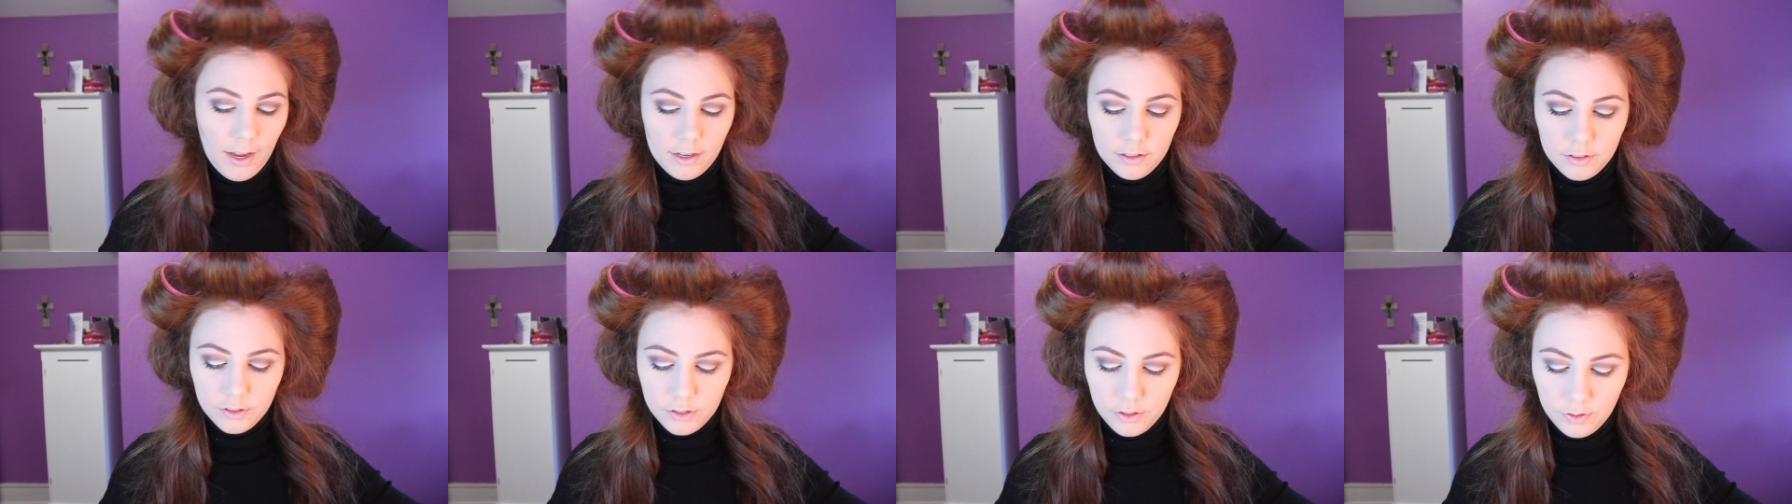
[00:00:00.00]

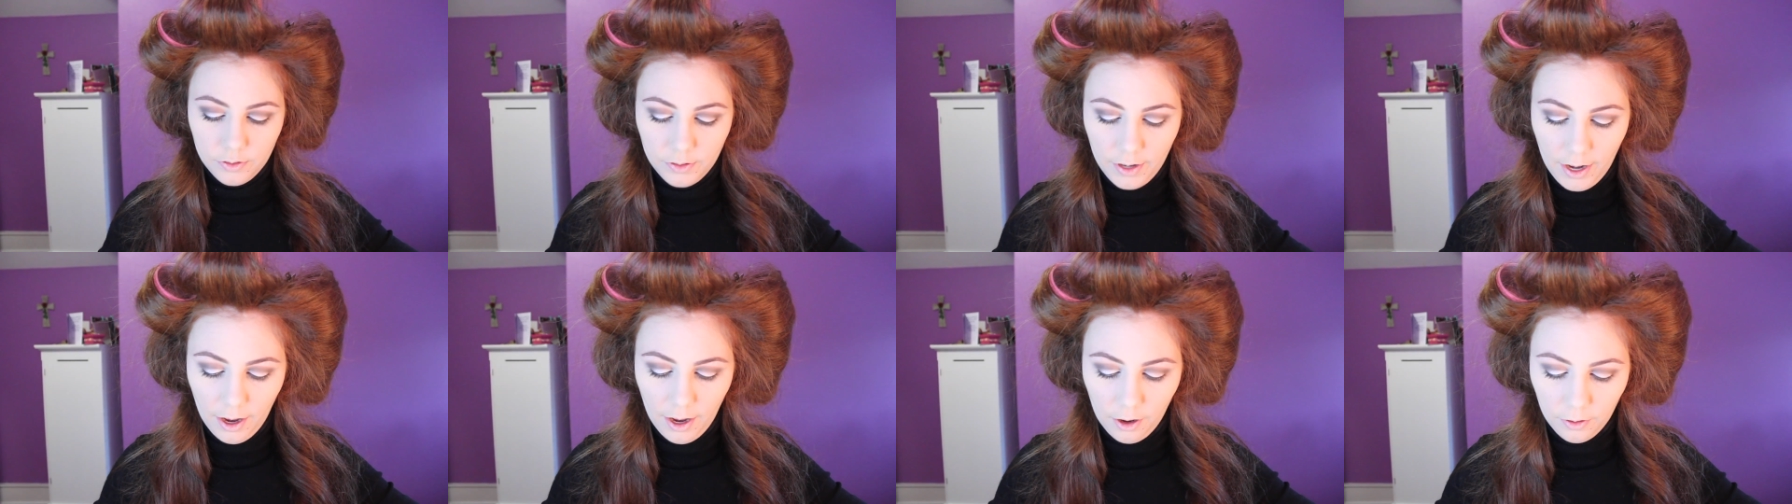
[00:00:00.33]
so
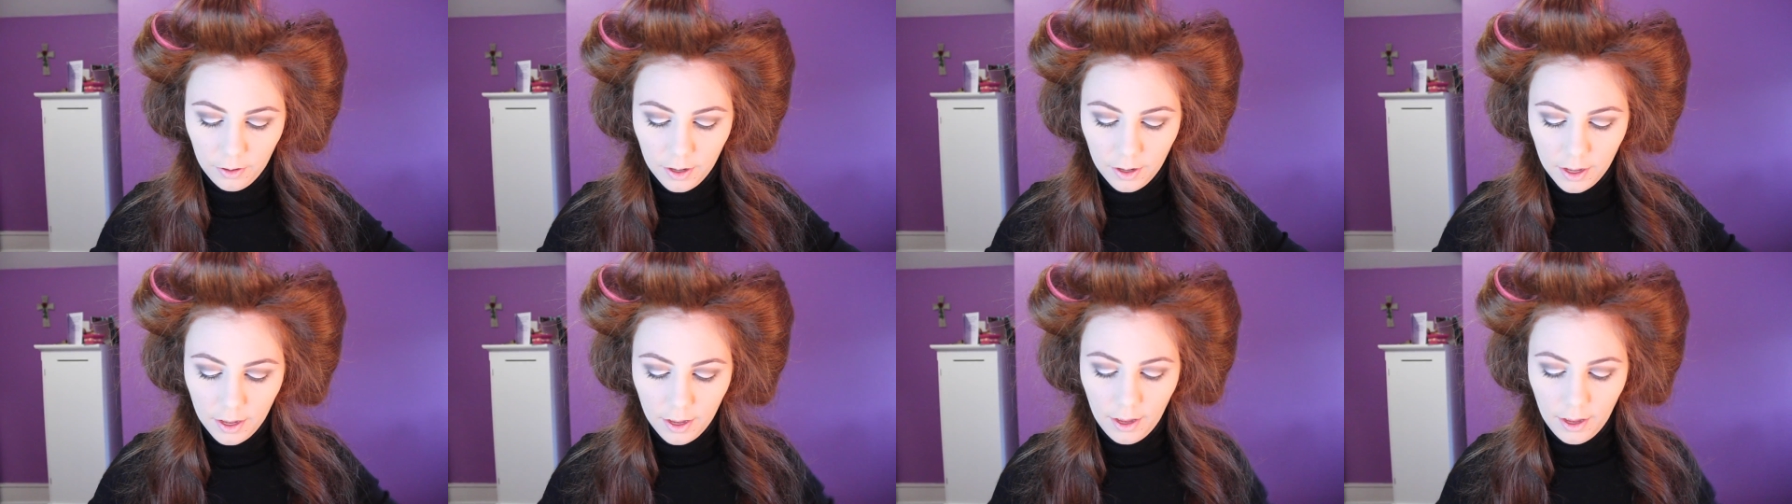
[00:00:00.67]
now
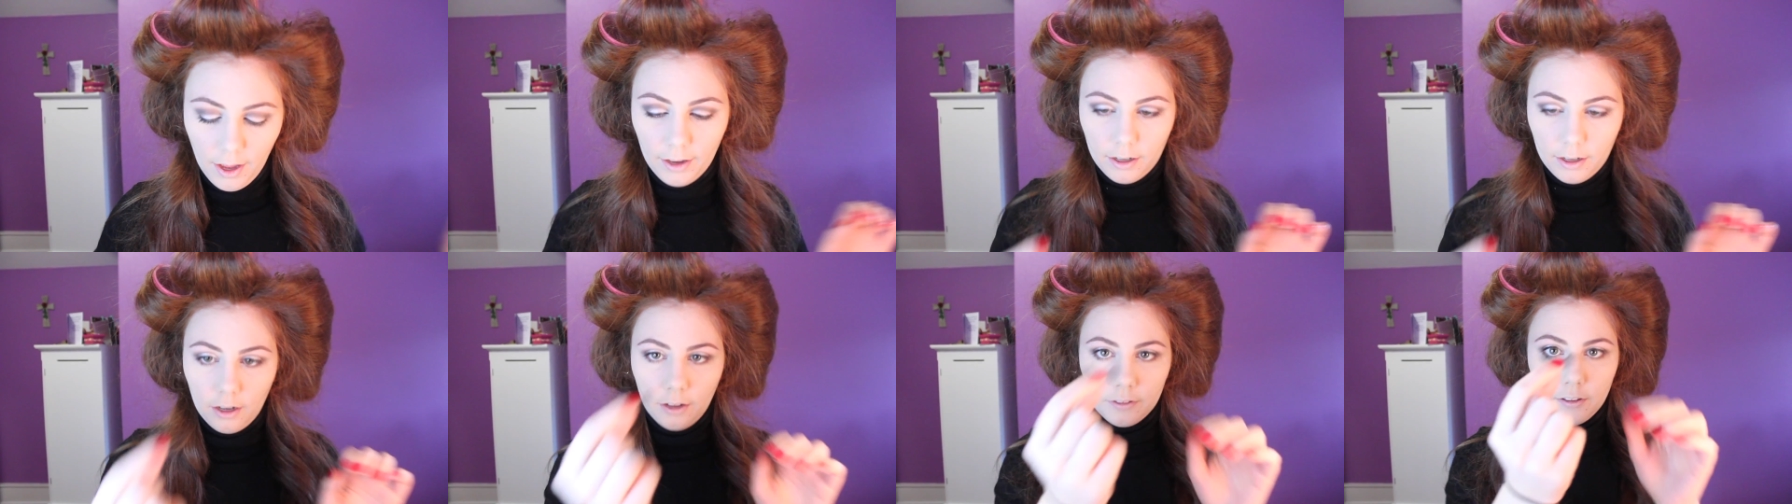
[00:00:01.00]
I
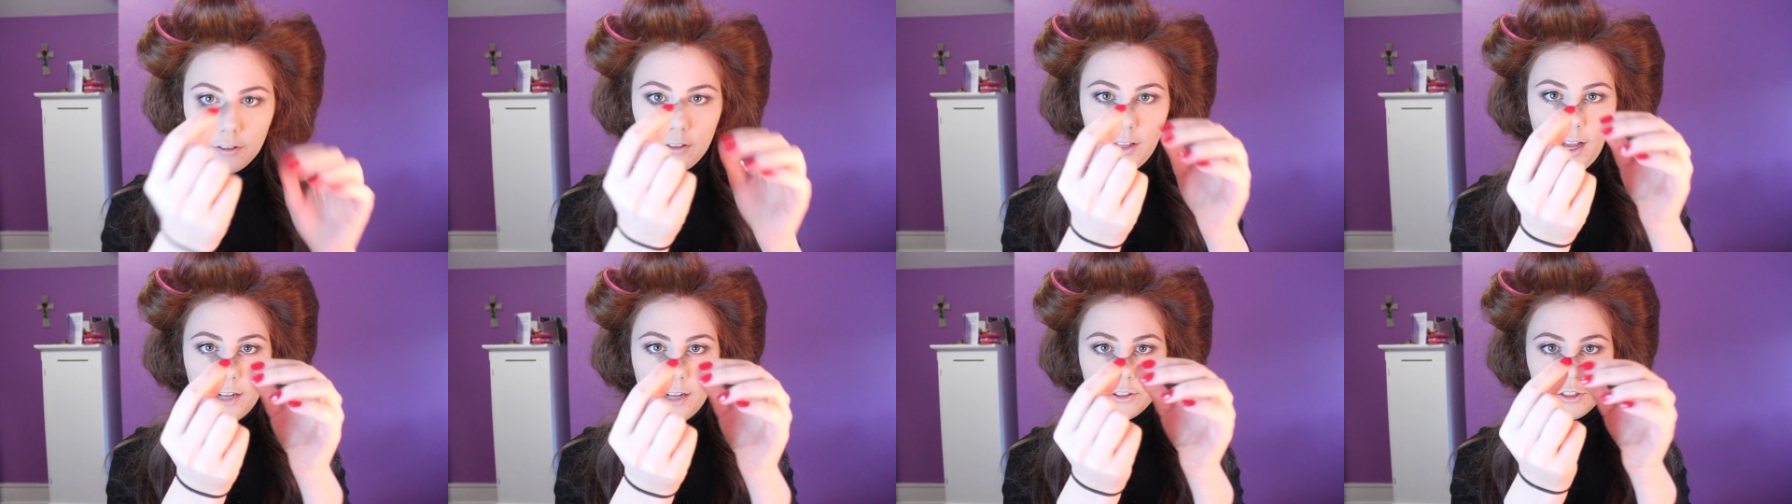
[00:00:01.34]
cut the
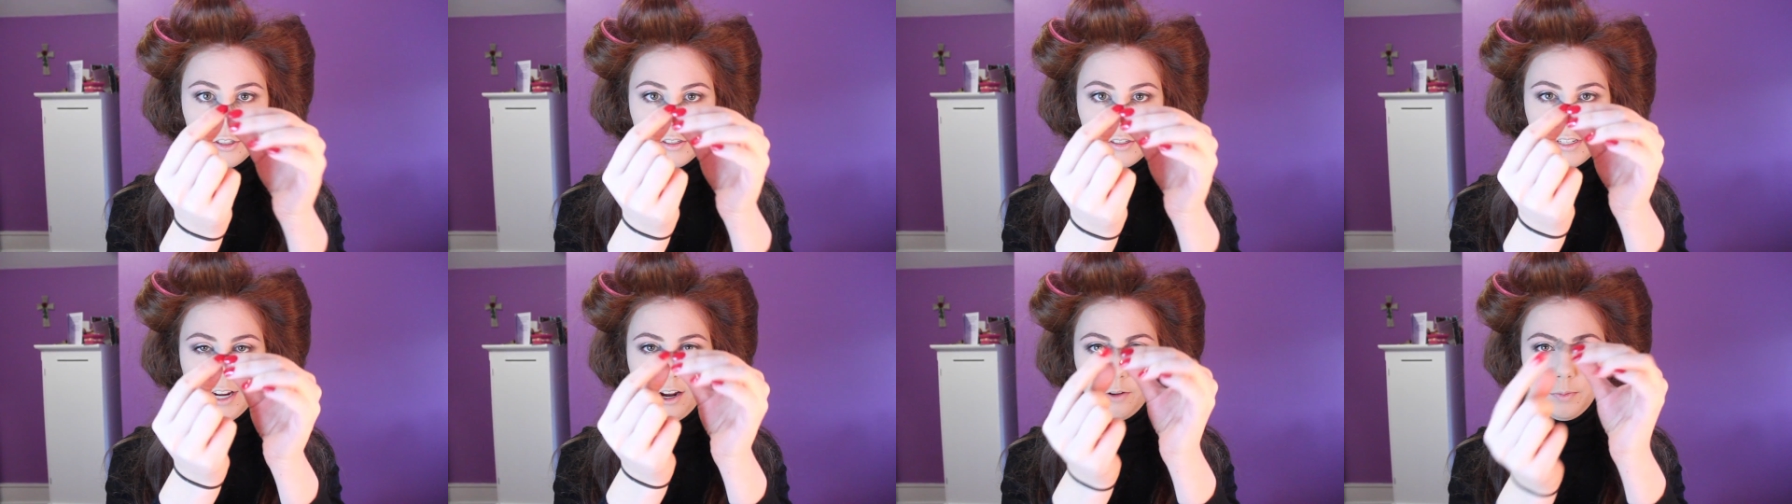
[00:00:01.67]
lashes
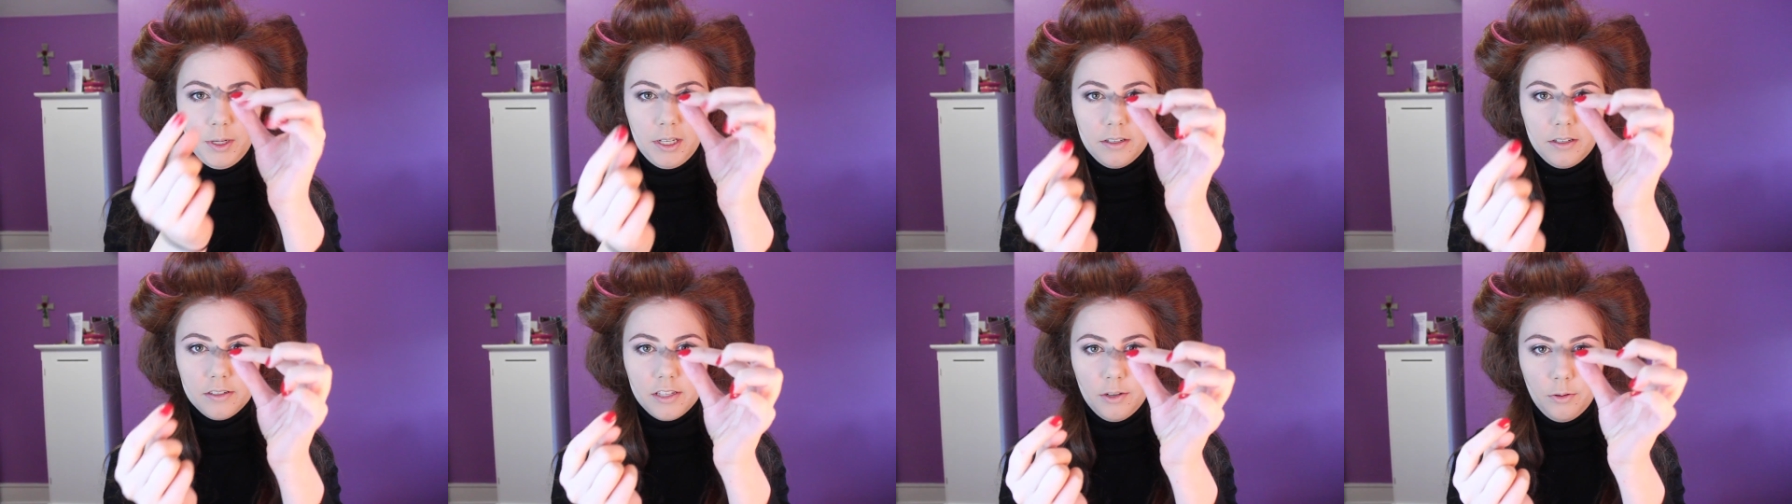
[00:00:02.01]
down
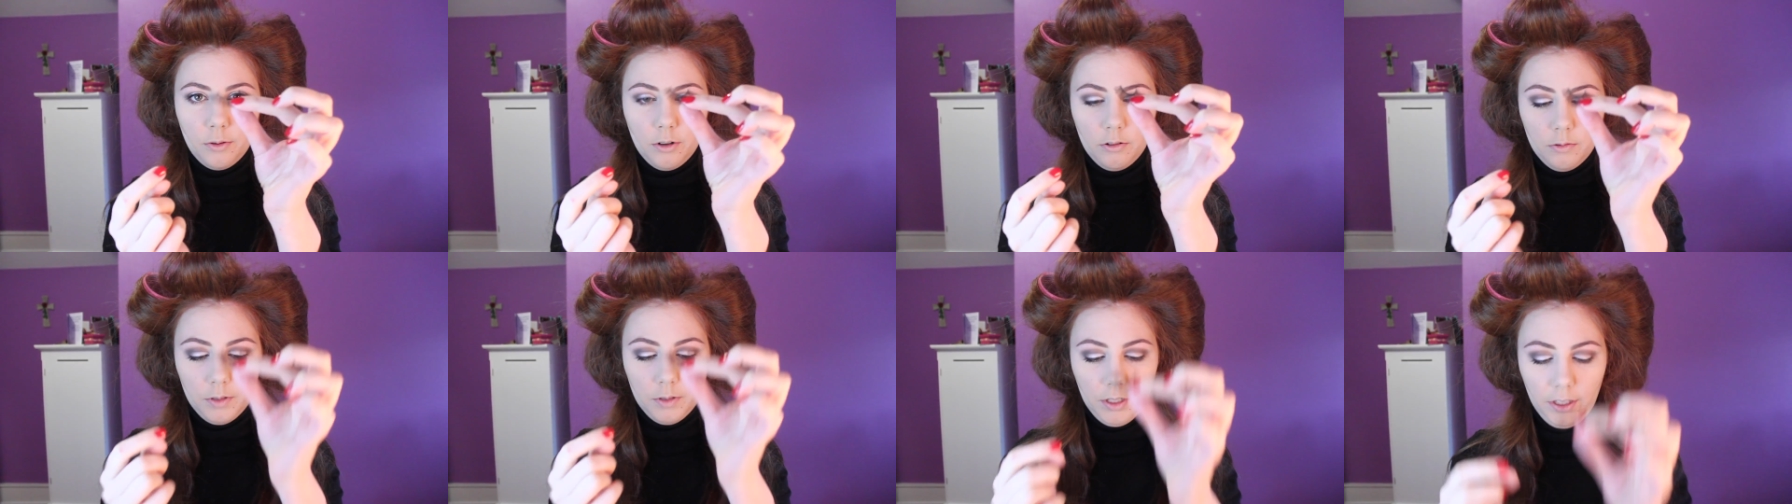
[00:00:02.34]
because they
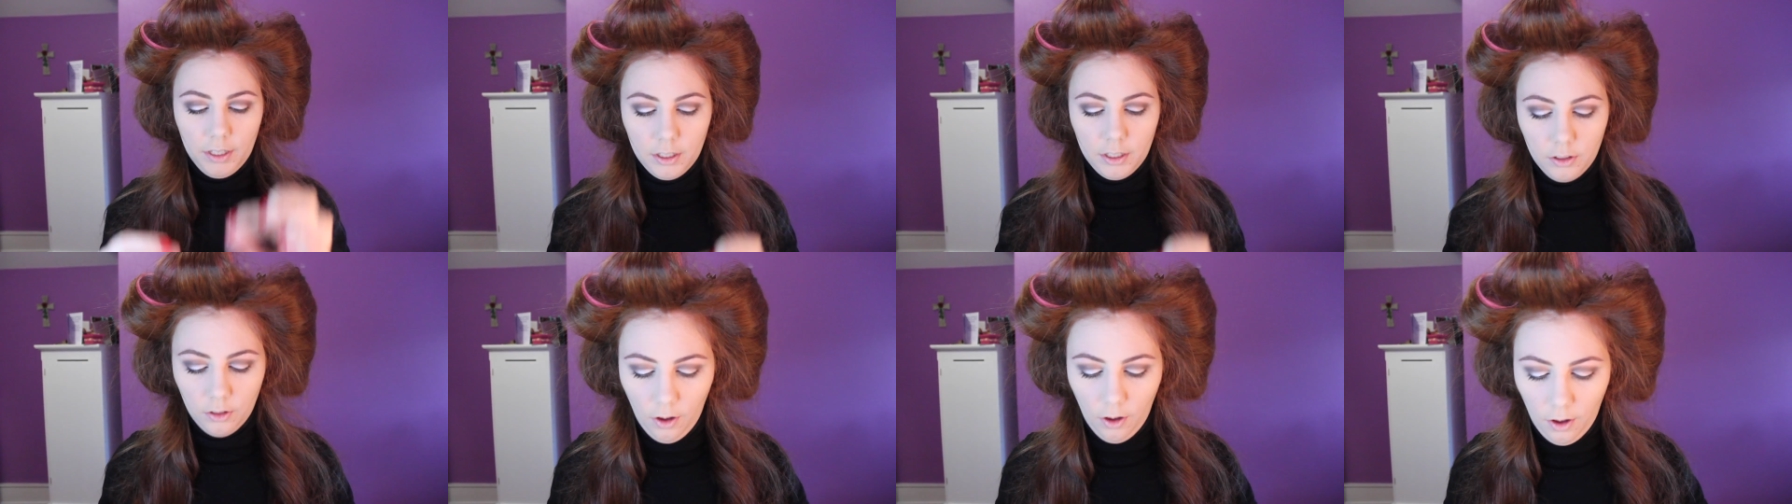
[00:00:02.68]
were really
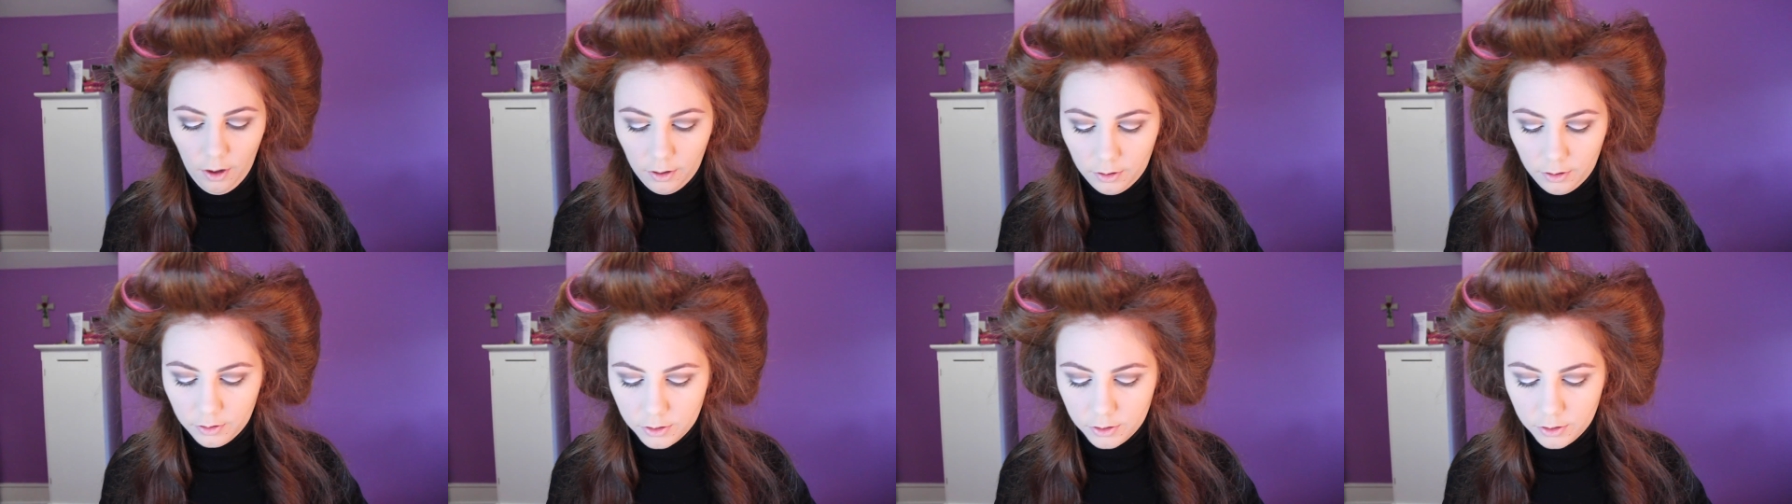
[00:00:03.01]
long.